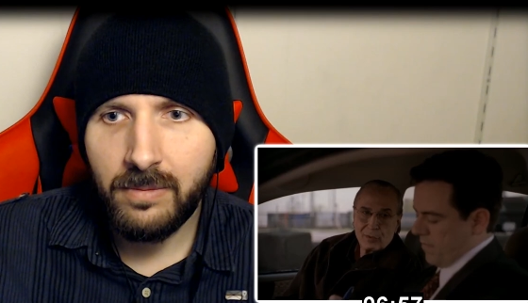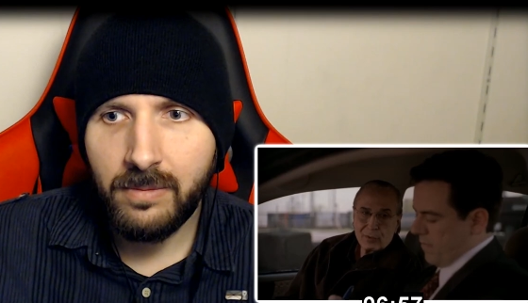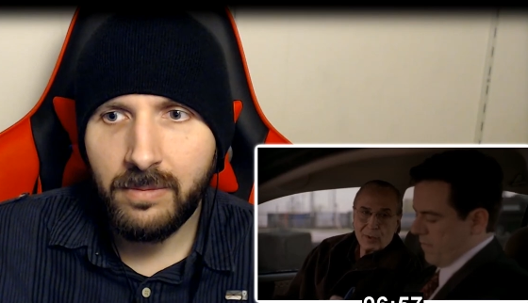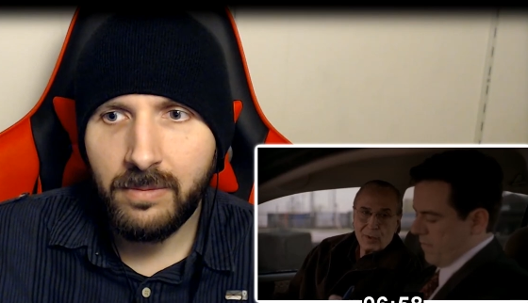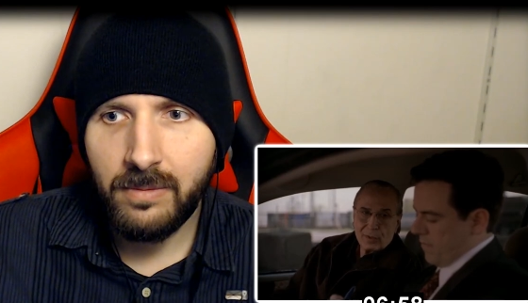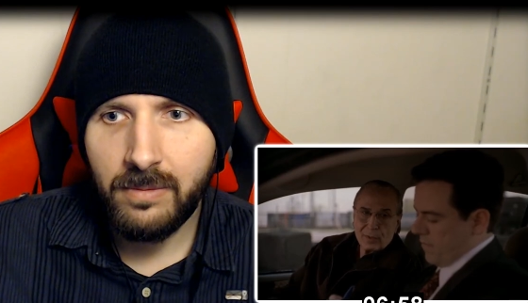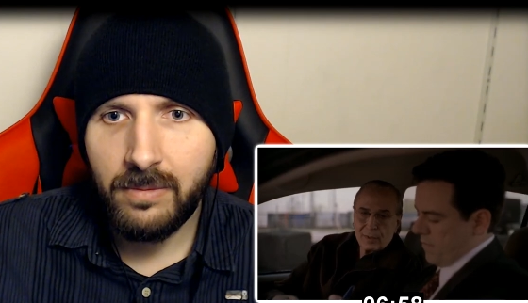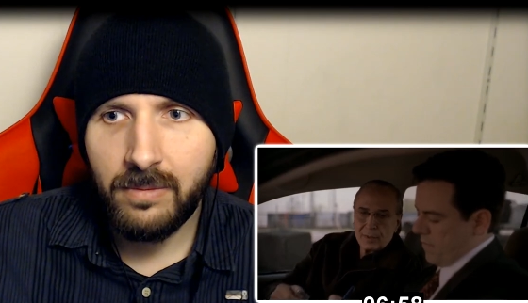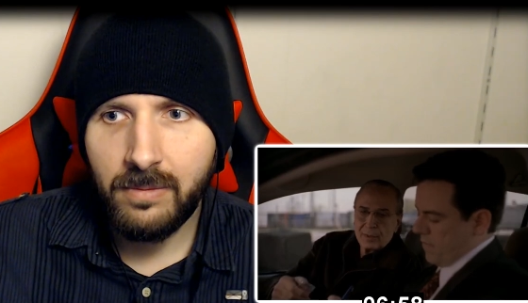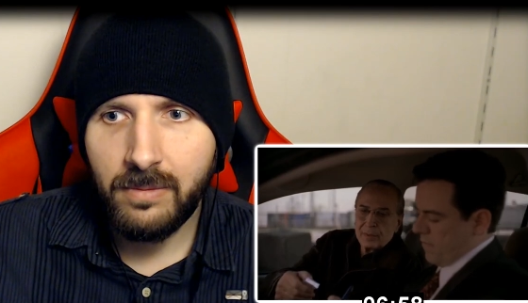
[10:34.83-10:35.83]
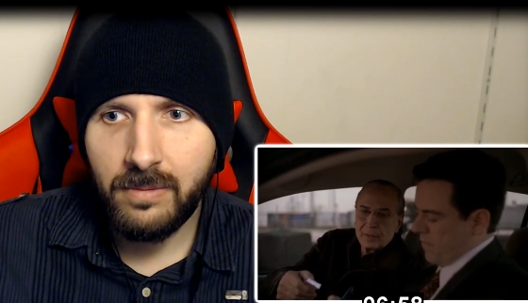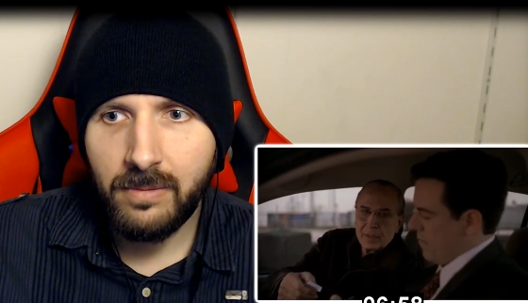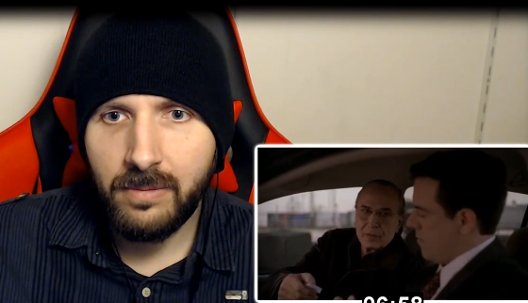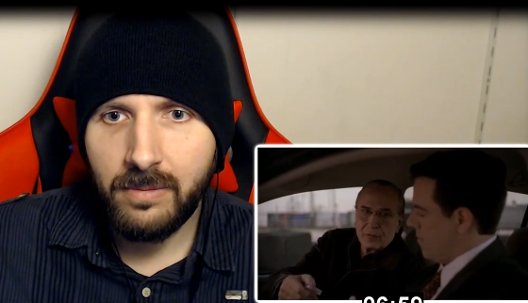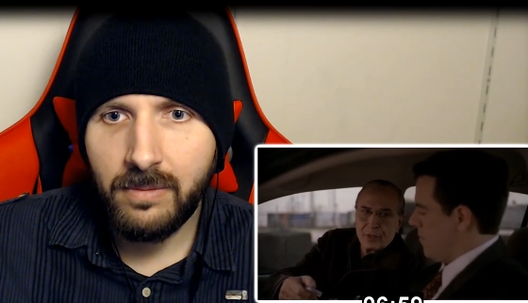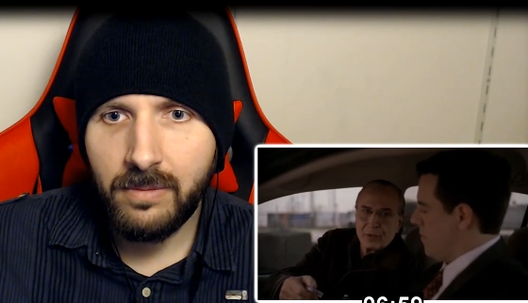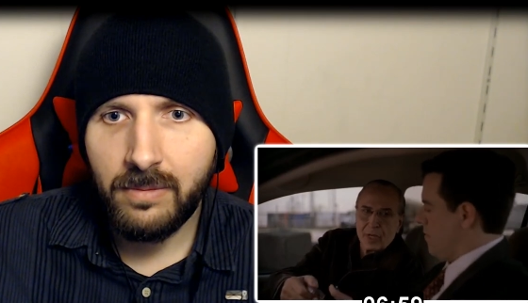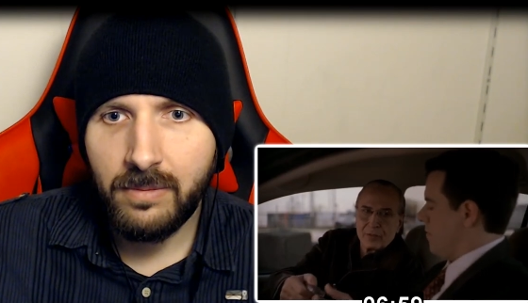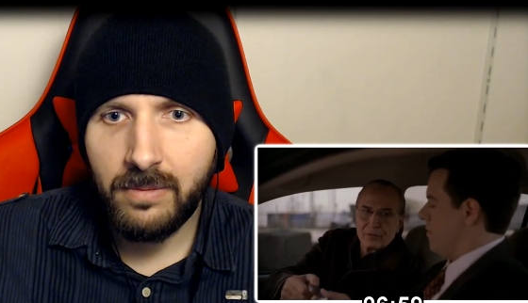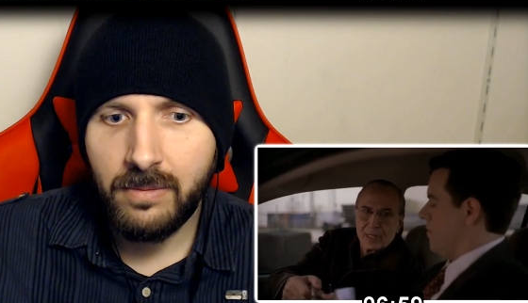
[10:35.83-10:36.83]
Speaker 1: overall.
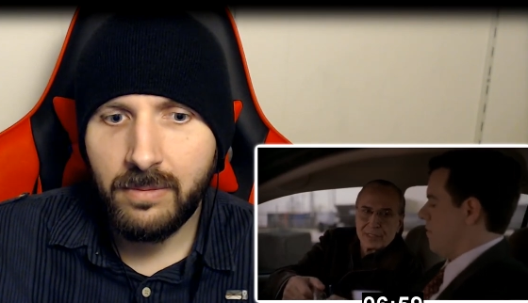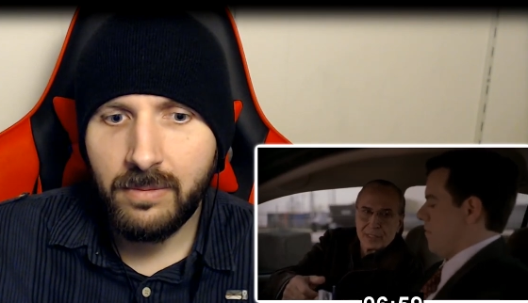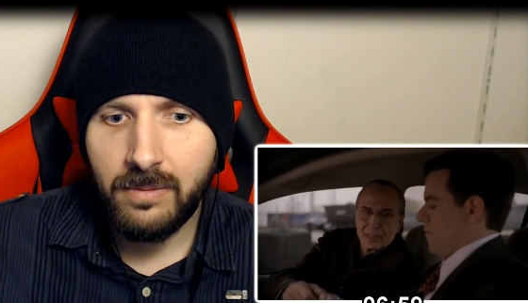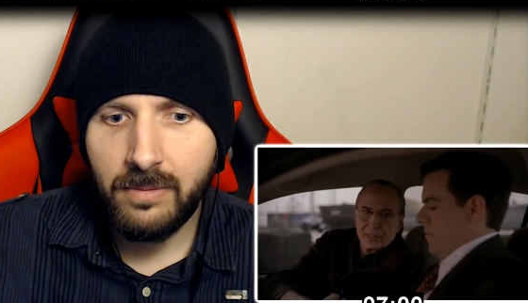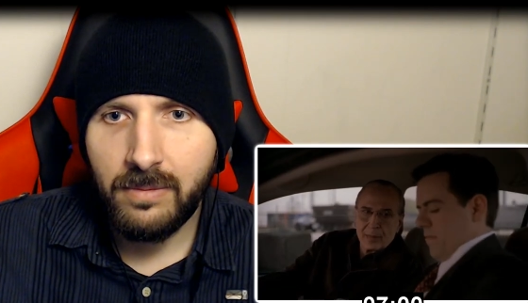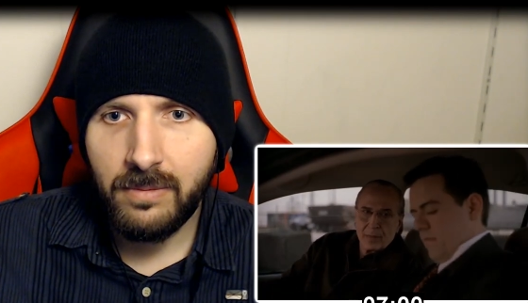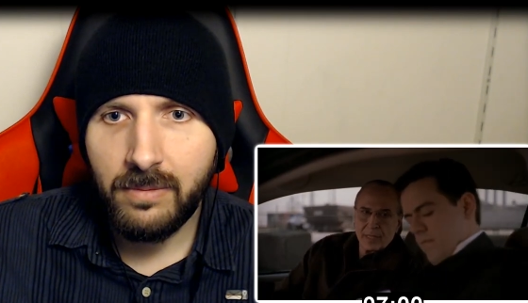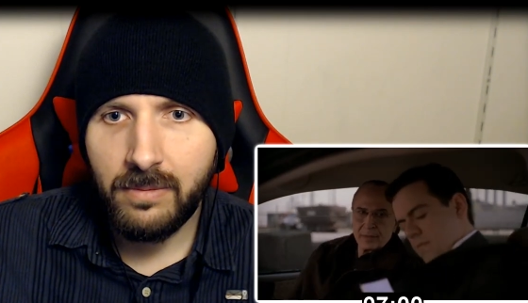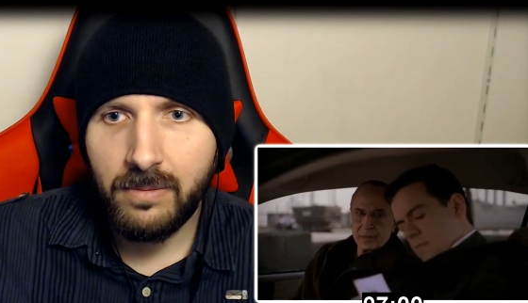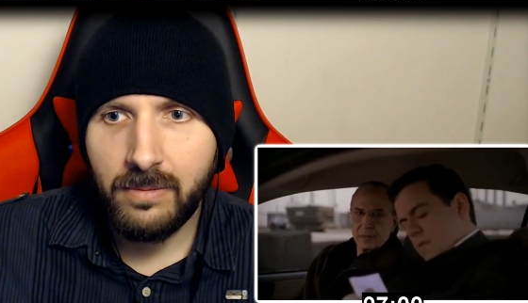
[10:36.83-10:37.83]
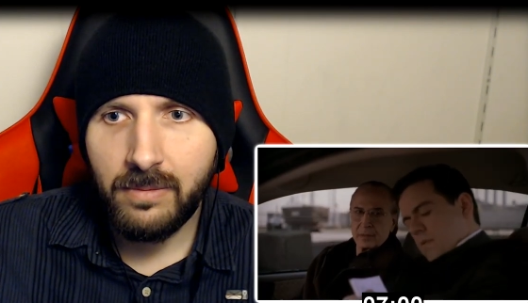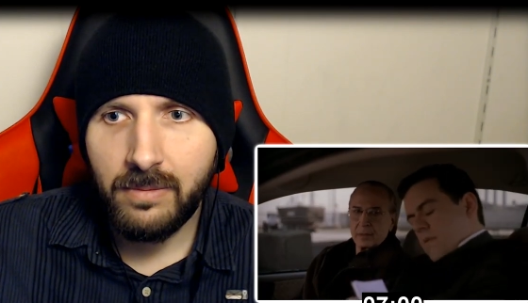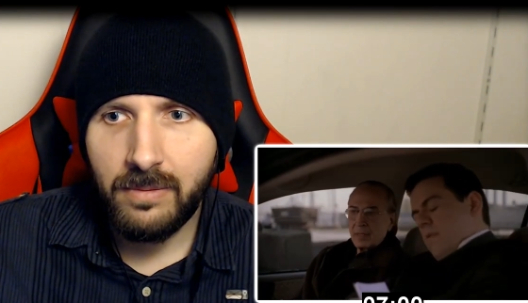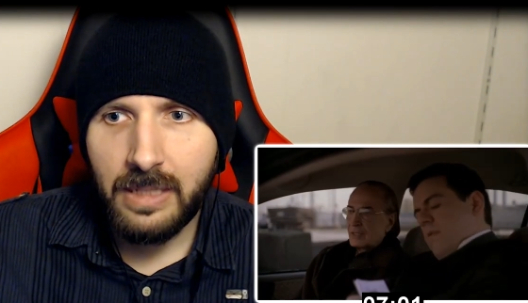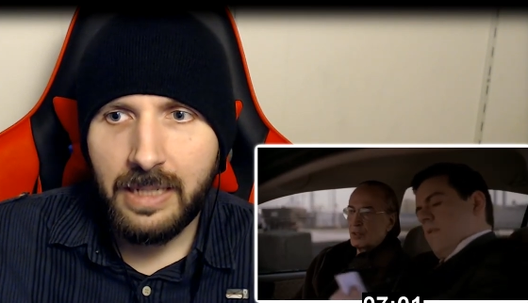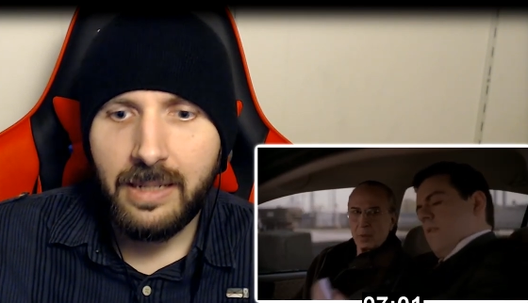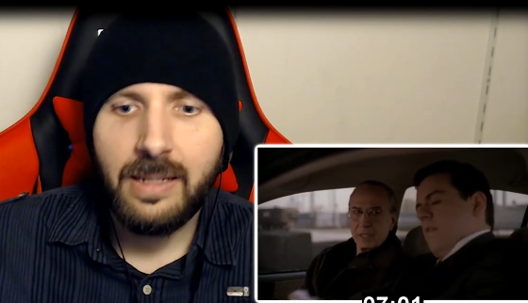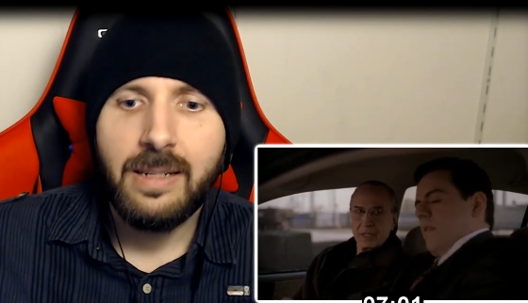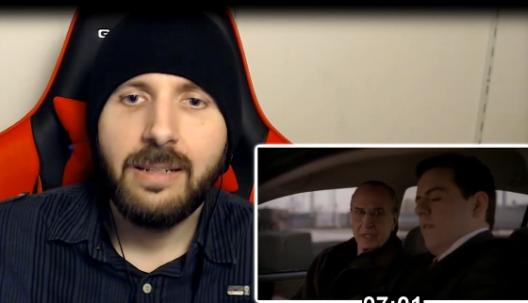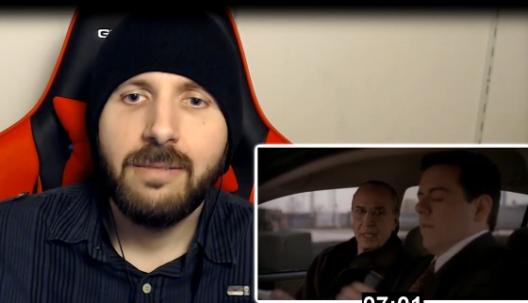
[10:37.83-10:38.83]
Interferon for my son's M S? That's
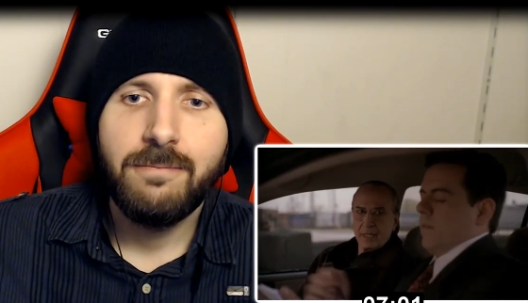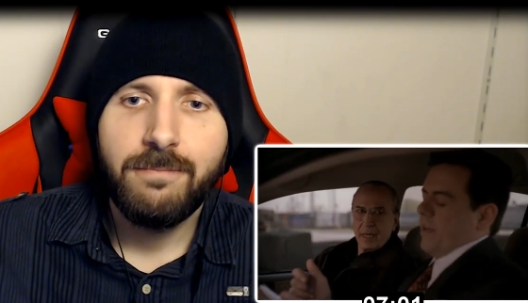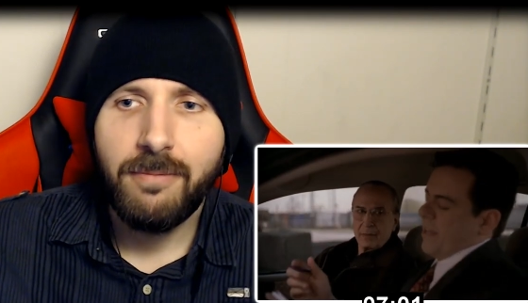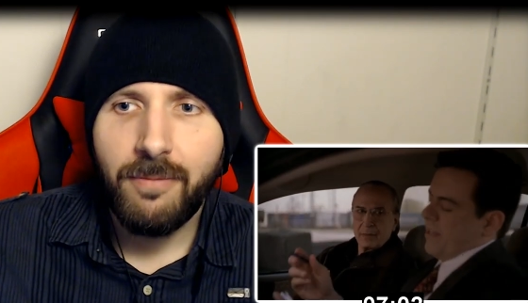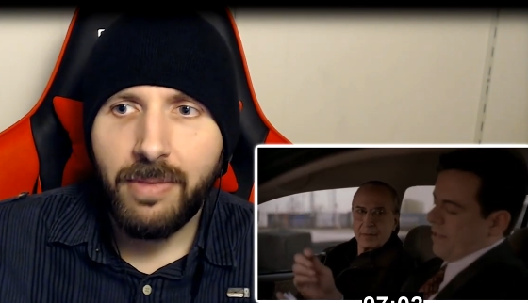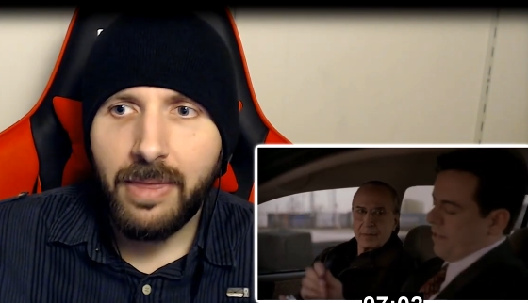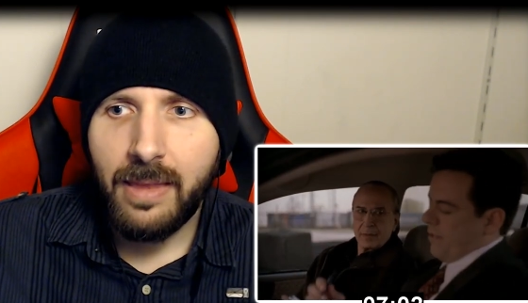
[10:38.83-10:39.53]
twenty a year now. Right.